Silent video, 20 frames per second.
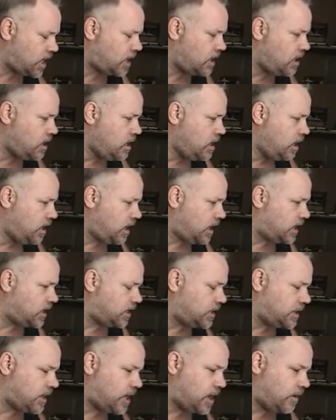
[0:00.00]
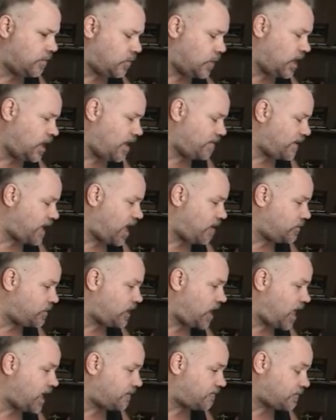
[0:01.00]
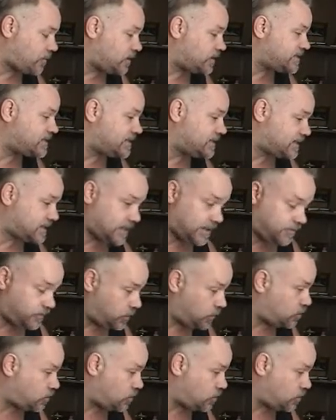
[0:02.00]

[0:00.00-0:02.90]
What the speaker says: Yeah. And, I would like, for instance, if